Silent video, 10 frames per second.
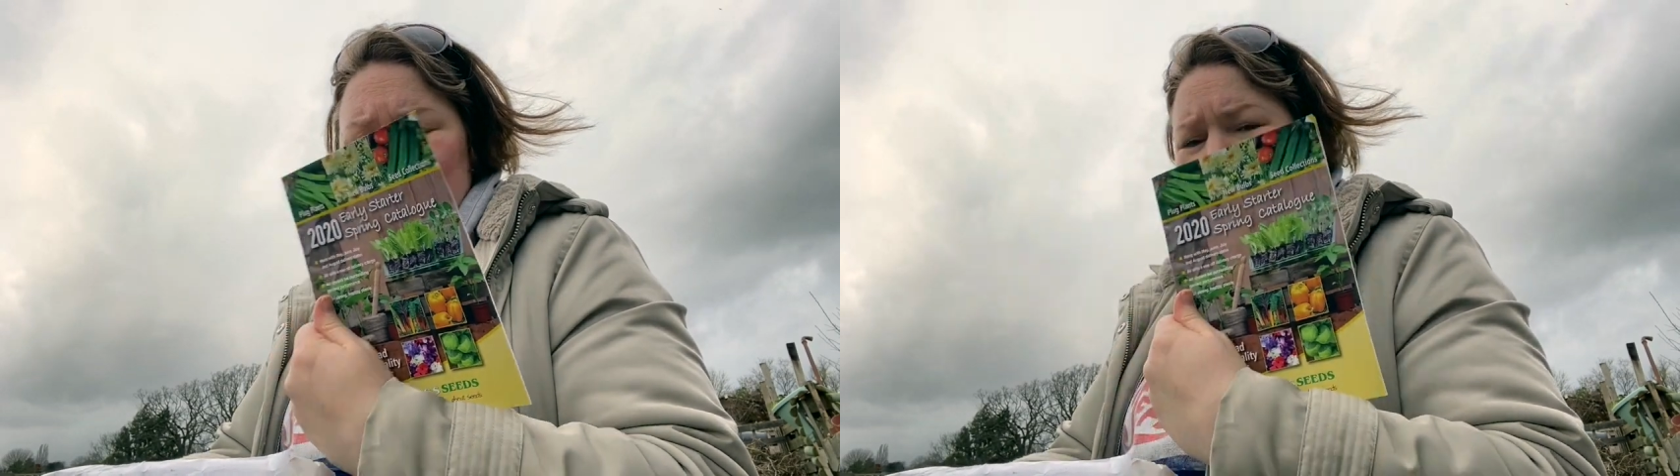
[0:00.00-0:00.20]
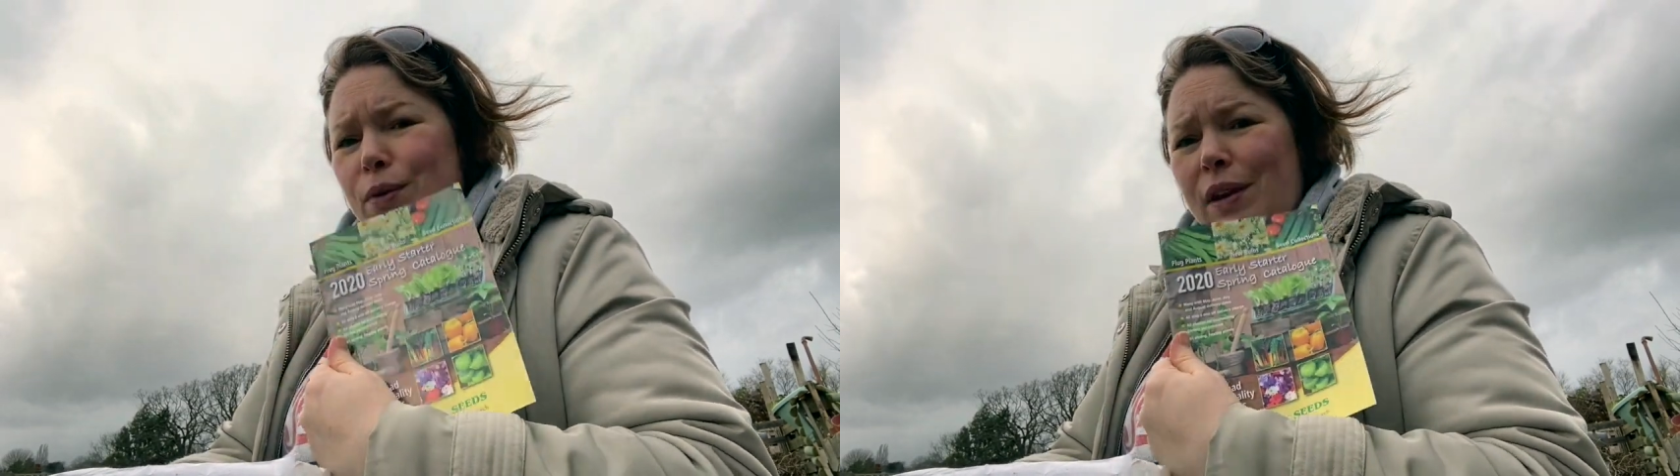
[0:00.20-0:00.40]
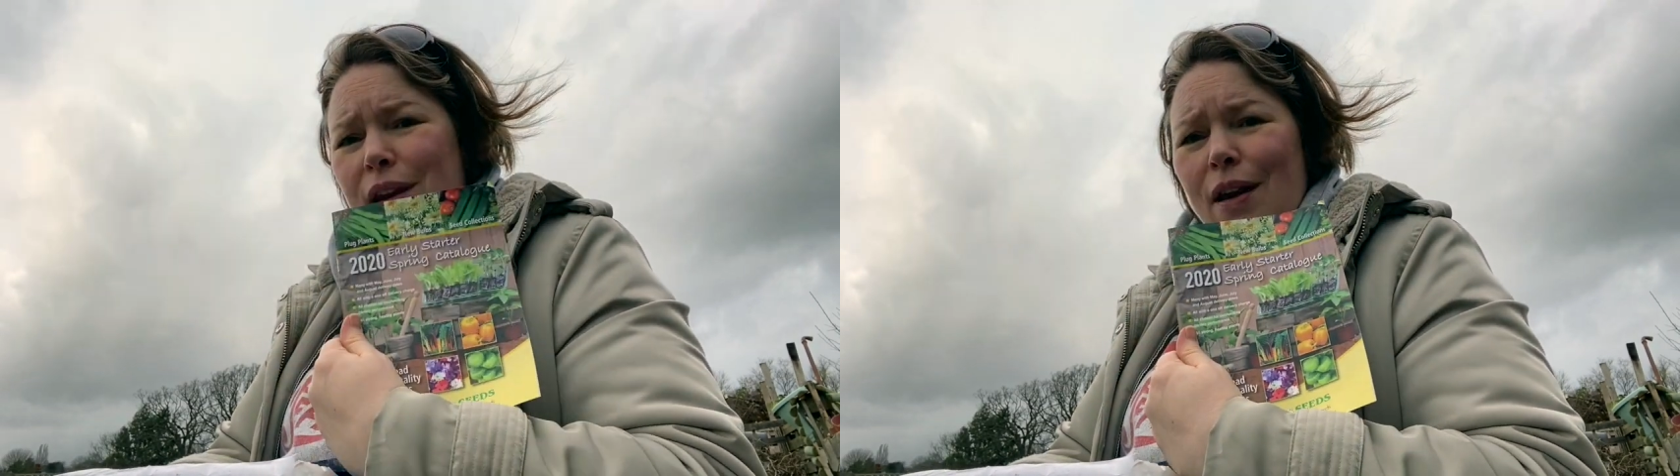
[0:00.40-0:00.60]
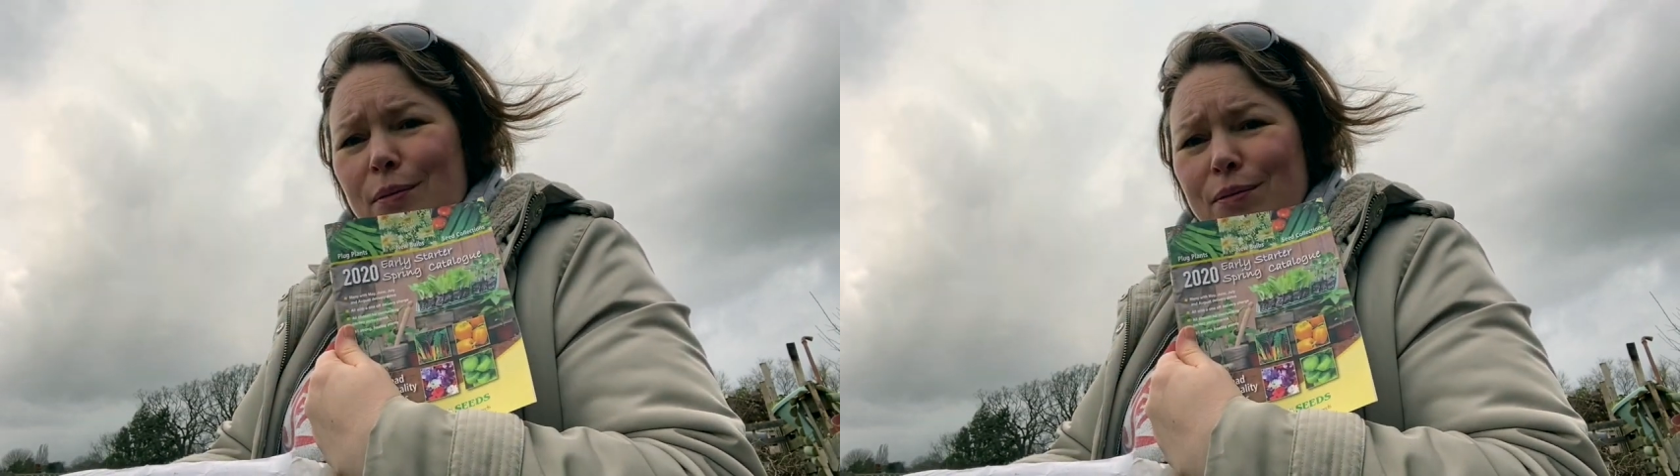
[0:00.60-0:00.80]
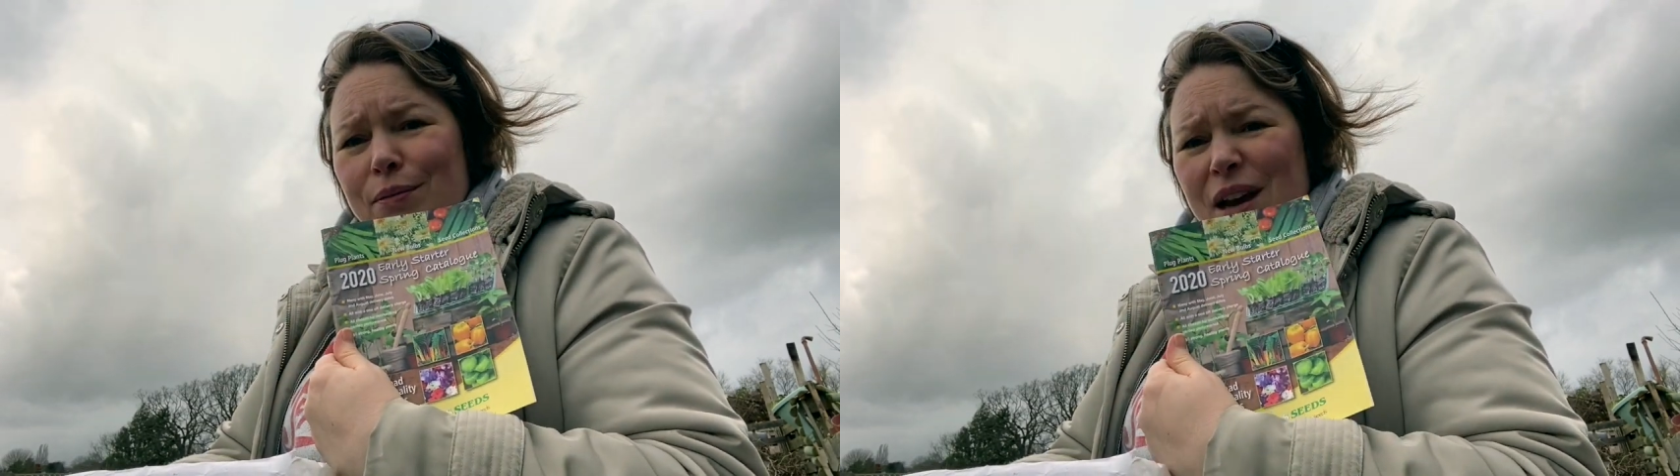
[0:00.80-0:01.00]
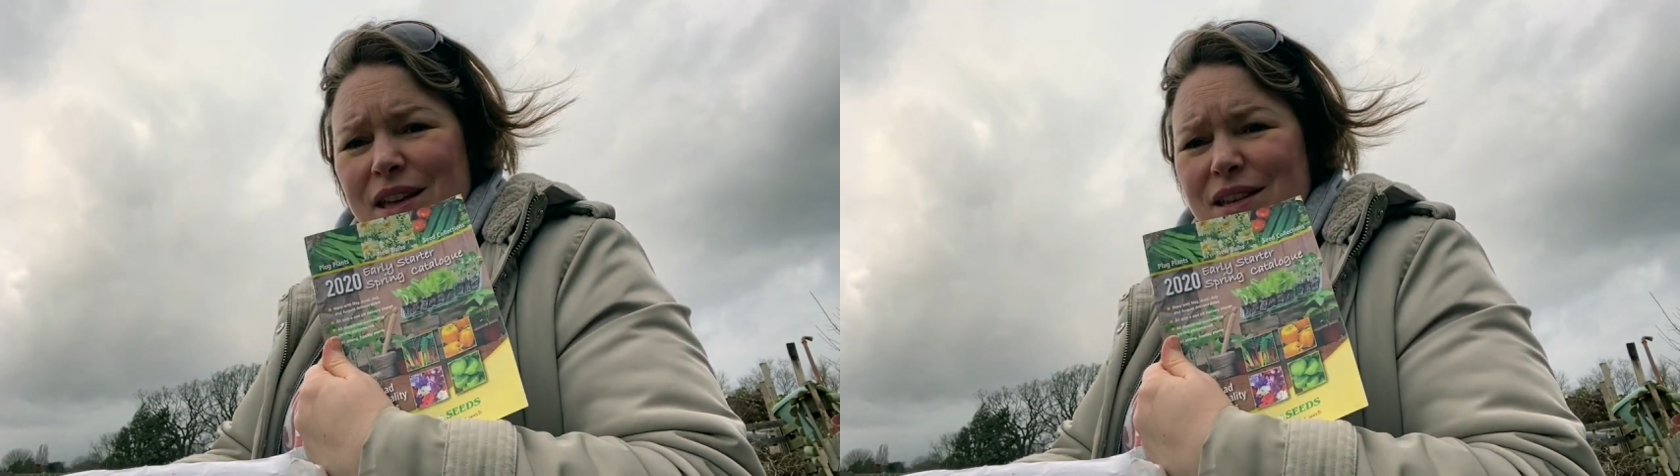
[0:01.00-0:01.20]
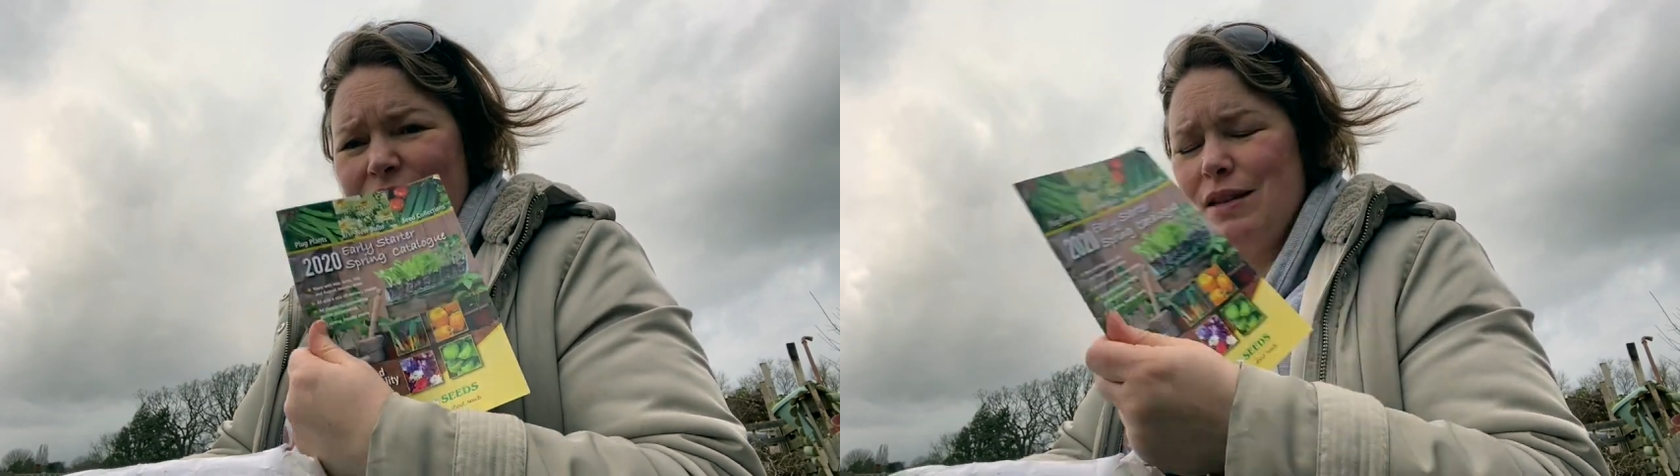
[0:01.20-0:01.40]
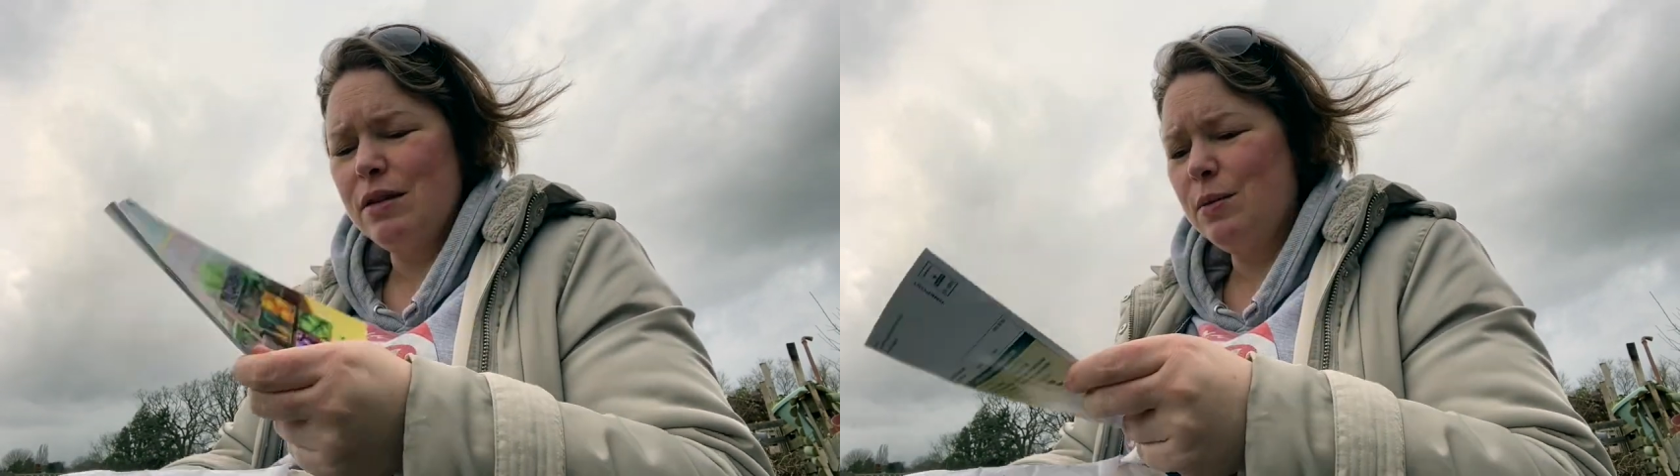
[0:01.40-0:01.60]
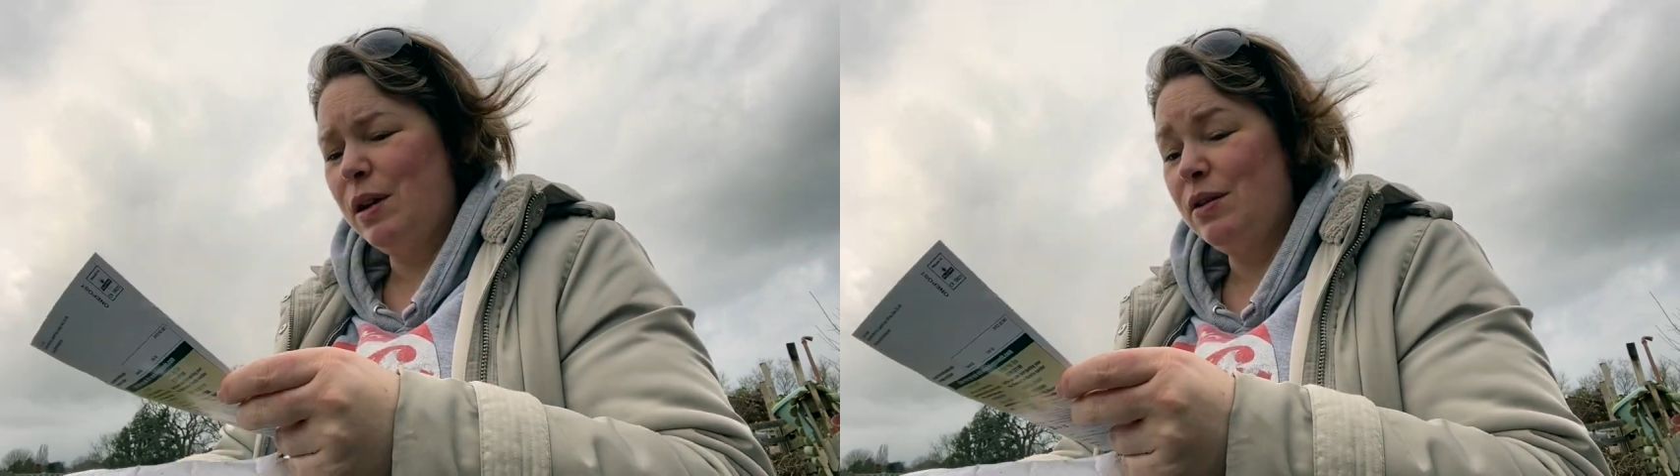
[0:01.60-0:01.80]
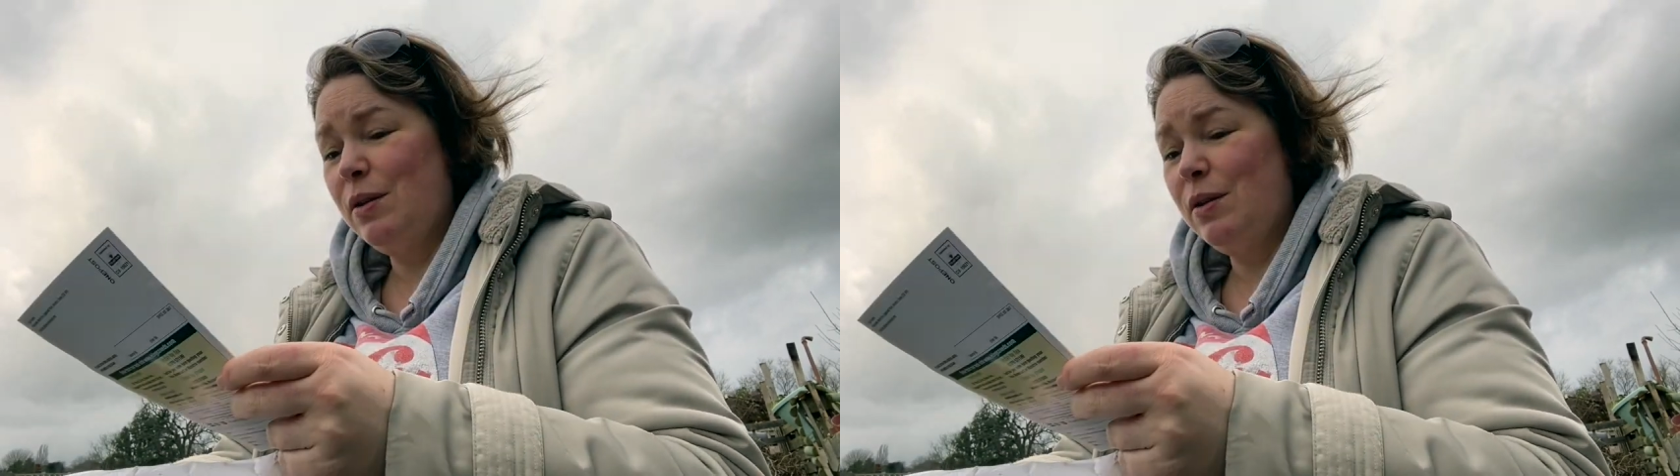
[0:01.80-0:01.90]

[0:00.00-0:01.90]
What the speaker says: in all the magazines as well,